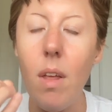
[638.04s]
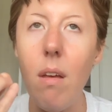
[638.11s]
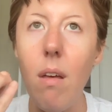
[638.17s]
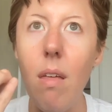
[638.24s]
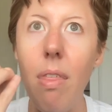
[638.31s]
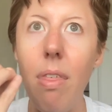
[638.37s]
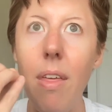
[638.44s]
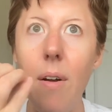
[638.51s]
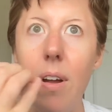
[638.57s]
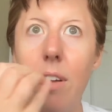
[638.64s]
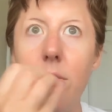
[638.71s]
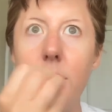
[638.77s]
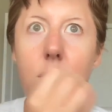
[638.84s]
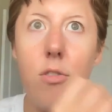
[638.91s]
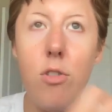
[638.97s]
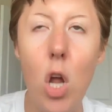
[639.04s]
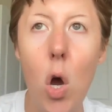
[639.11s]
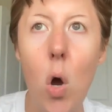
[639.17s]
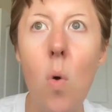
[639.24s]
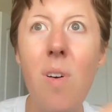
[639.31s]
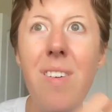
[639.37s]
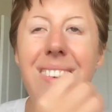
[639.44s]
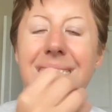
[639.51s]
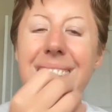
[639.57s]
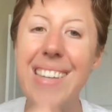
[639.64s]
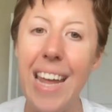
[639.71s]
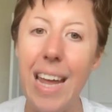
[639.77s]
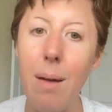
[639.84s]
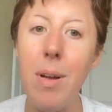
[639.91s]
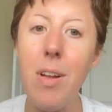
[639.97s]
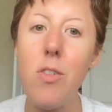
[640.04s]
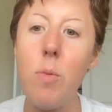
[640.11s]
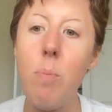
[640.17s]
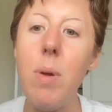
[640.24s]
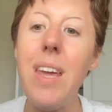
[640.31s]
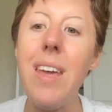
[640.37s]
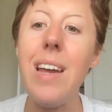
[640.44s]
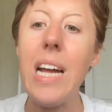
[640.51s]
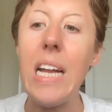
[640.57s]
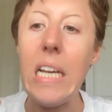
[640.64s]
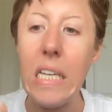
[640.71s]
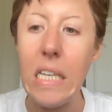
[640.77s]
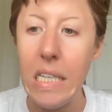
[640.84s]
there is no damage being